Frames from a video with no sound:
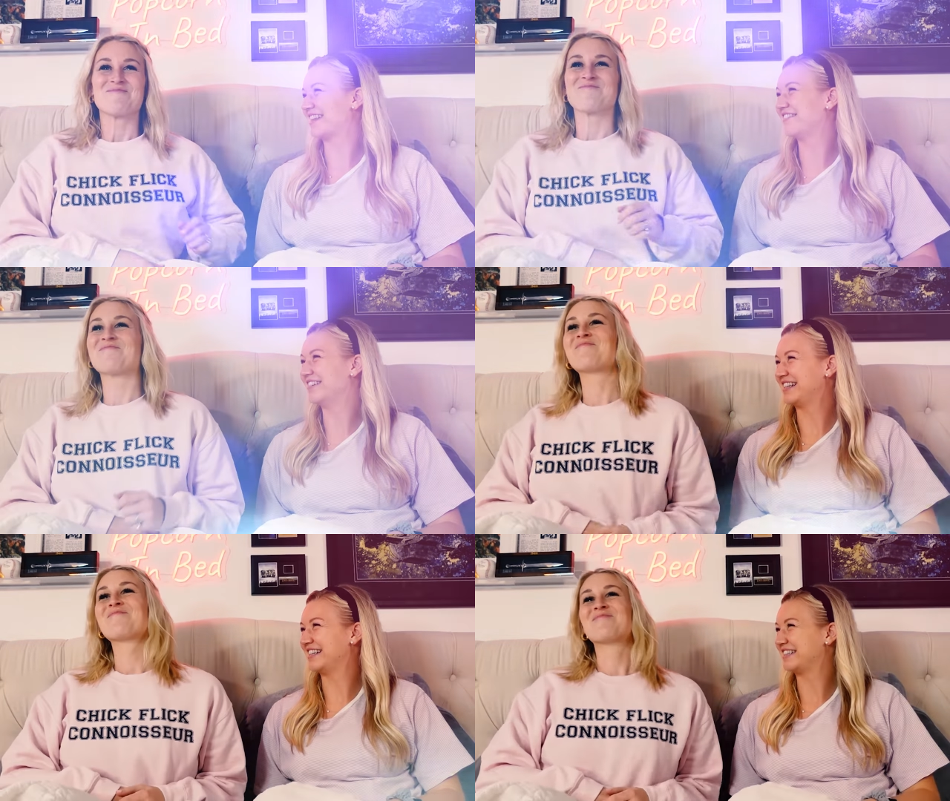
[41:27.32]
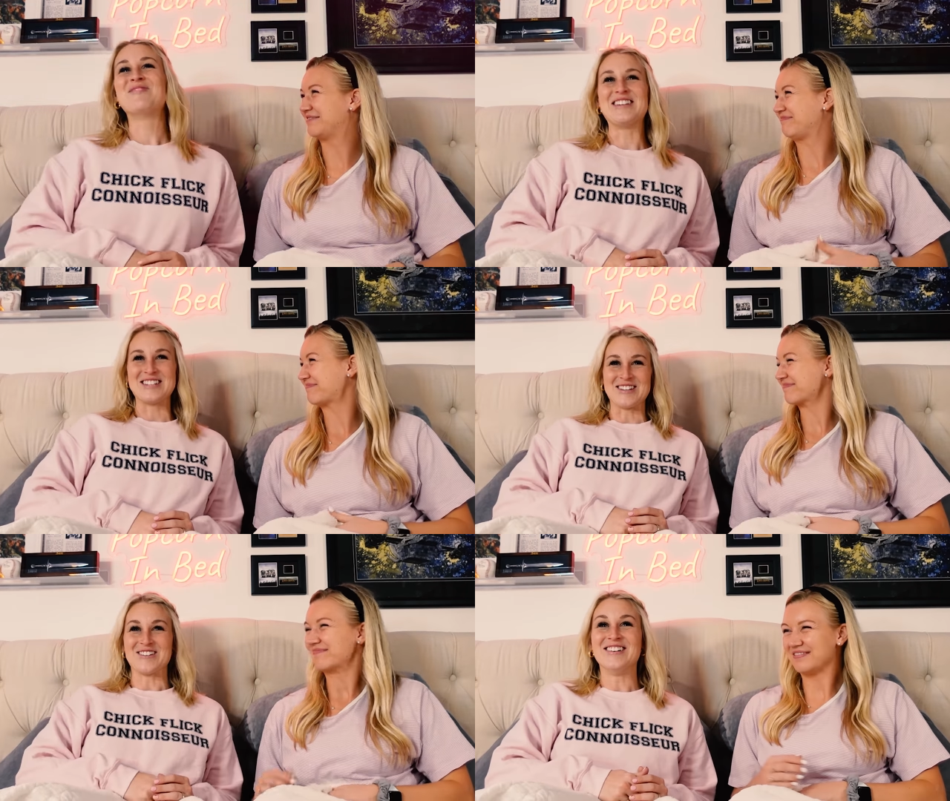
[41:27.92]
Speaker 1: that one. Me
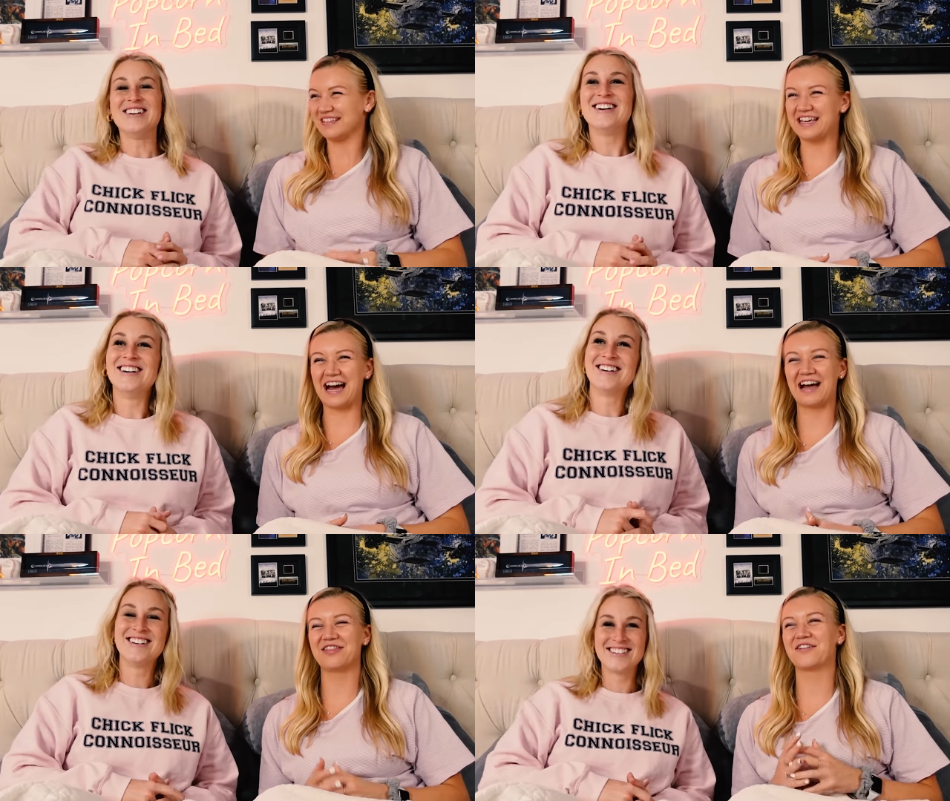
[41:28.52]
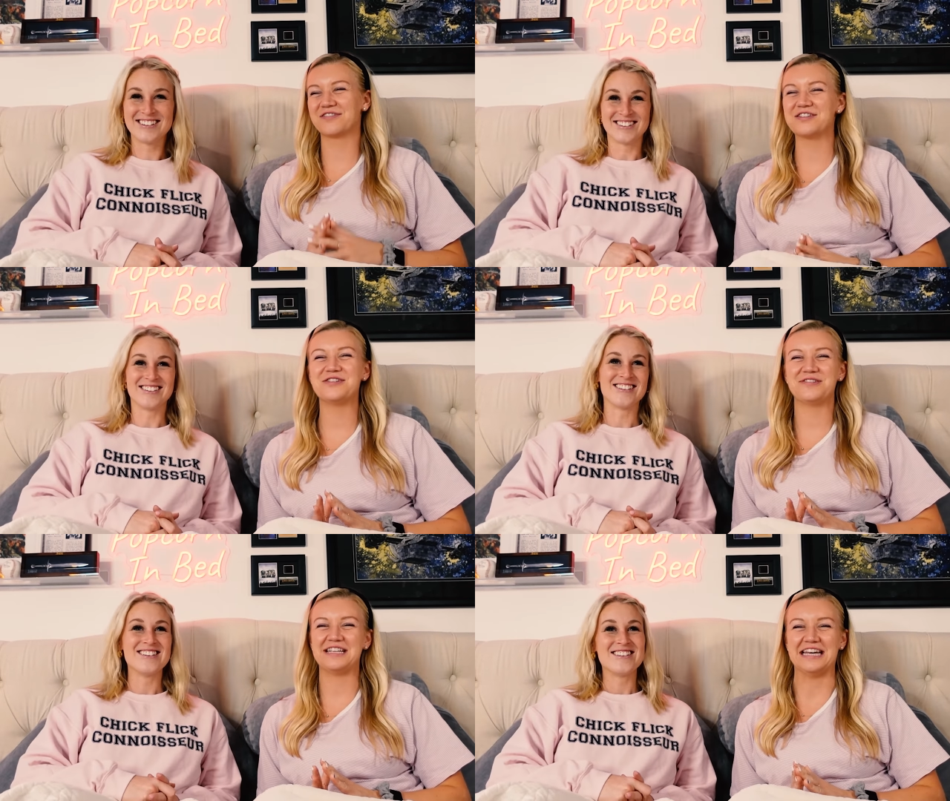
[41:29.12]
too. Yeah, I loved the
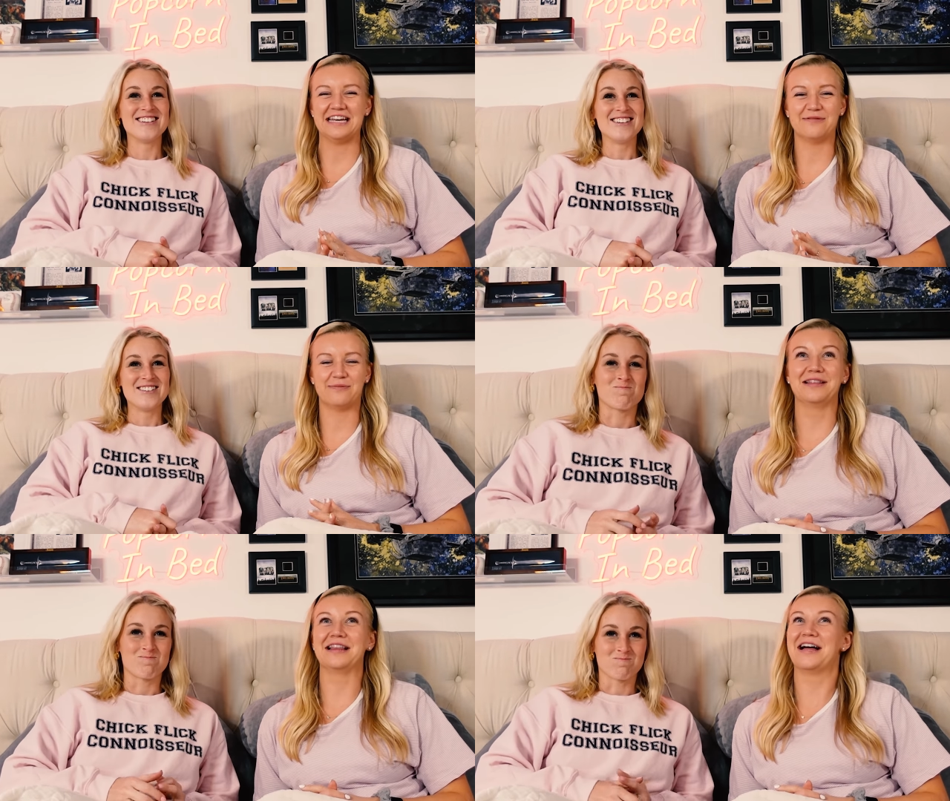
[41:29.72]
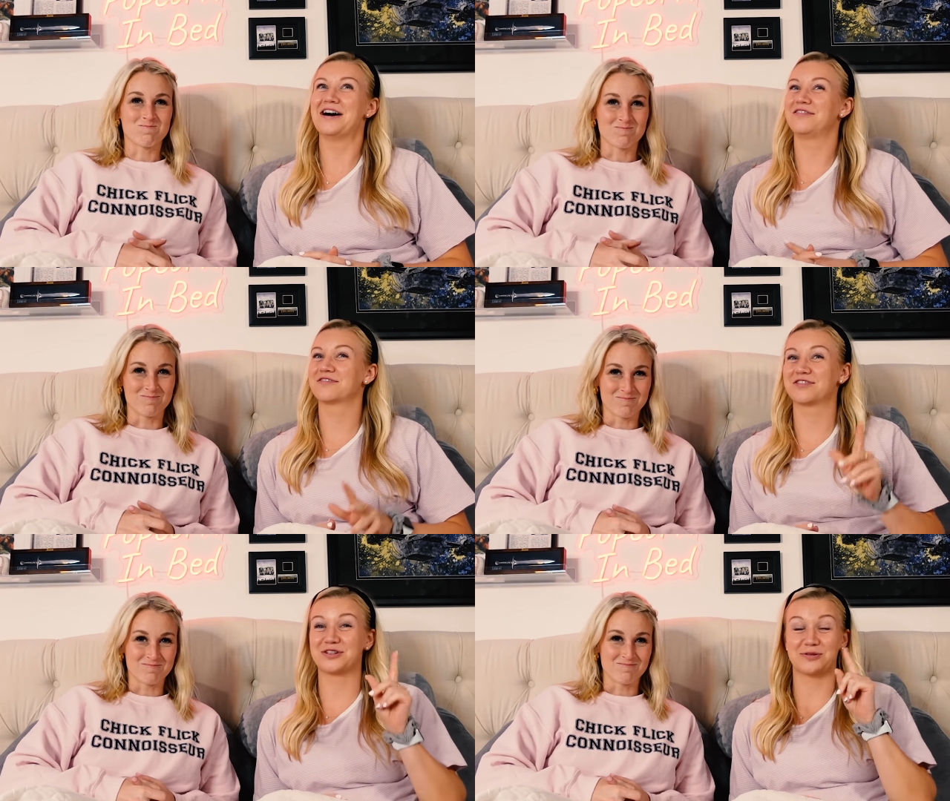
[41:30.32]
new team.
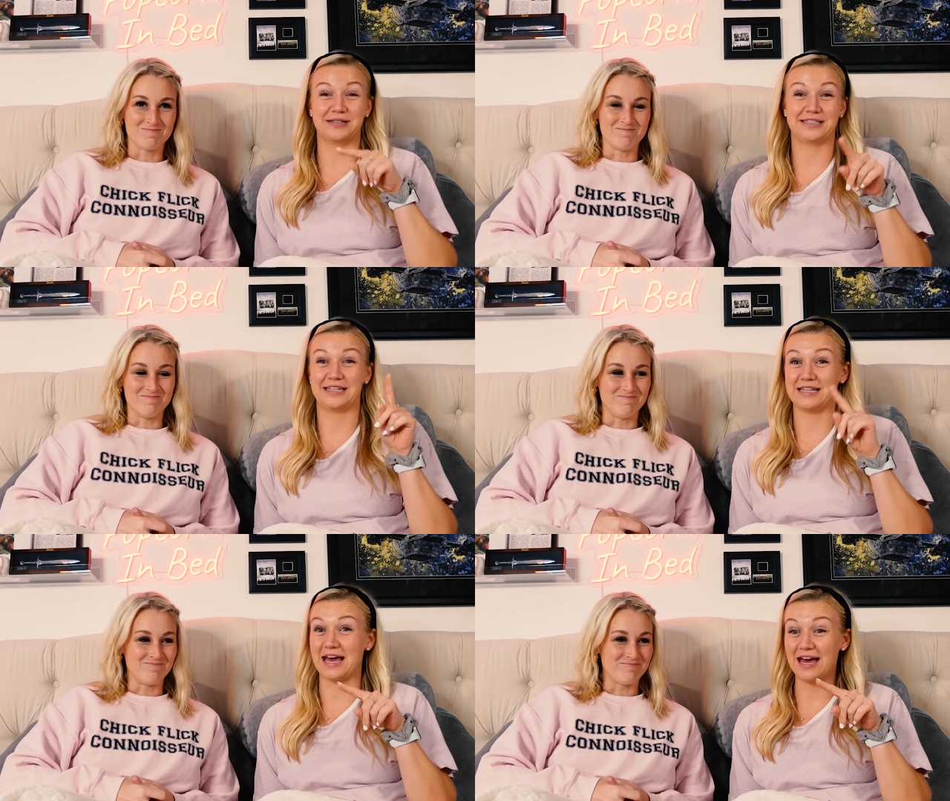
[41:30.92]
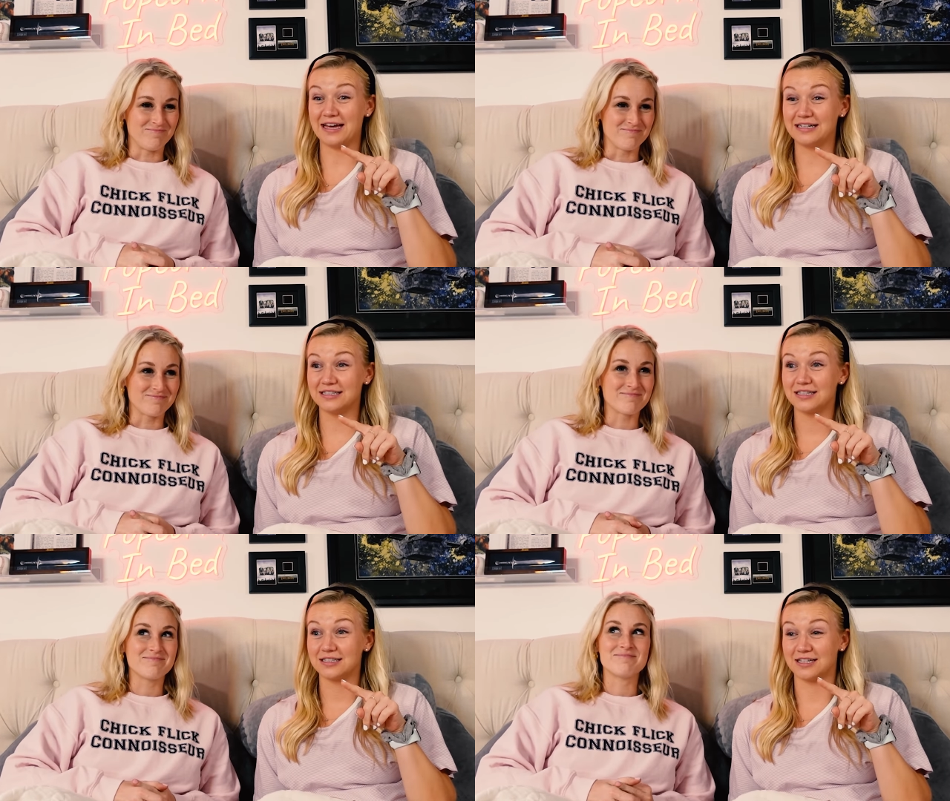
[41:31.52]
Loved the twist at the
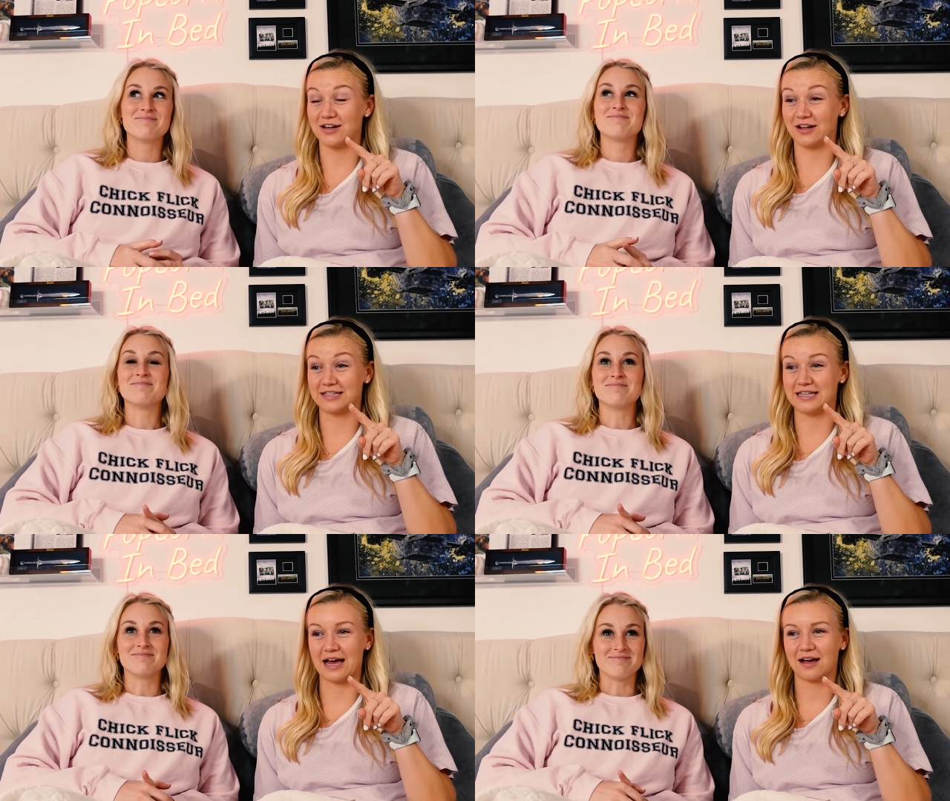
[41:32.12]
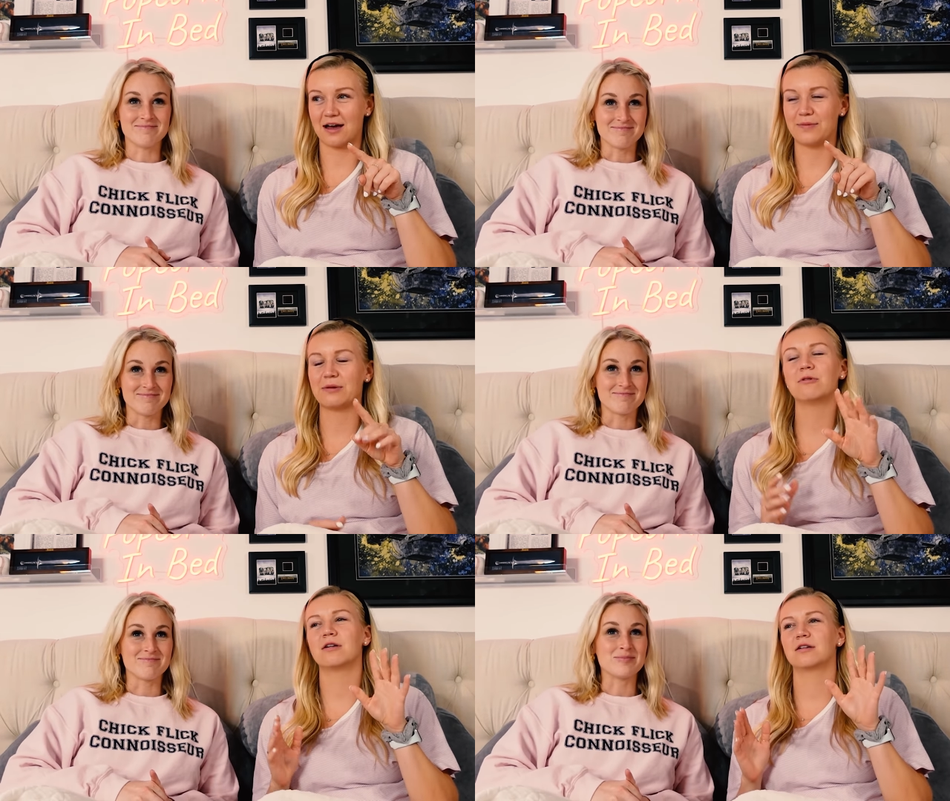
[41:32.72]
end. Did not see that
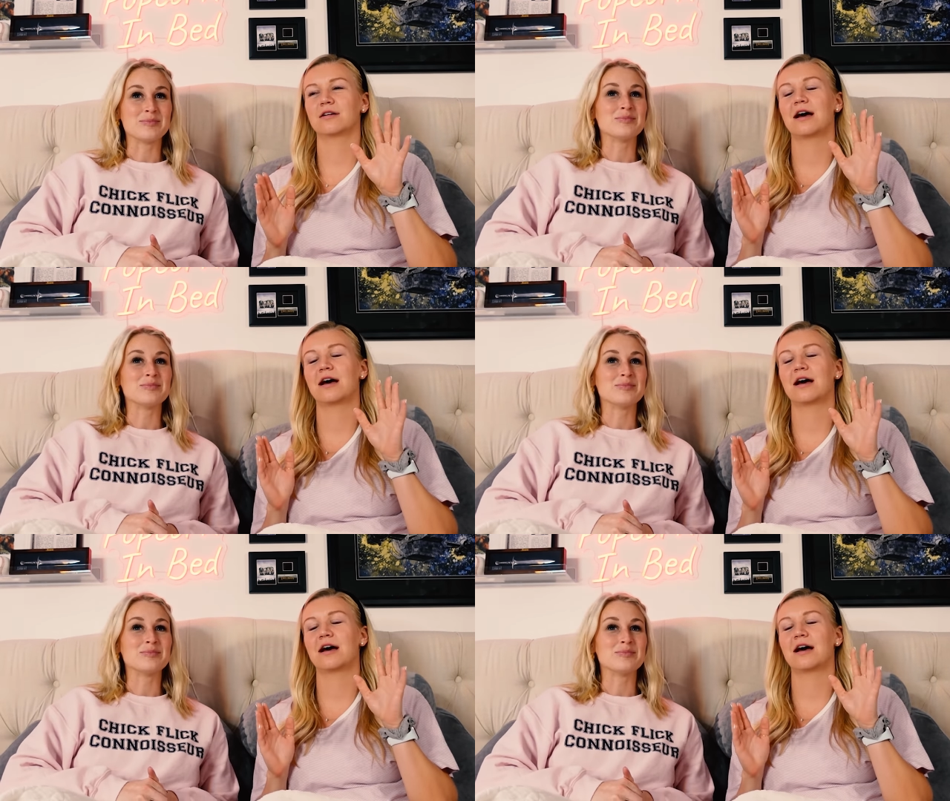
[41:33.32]
coming. Well,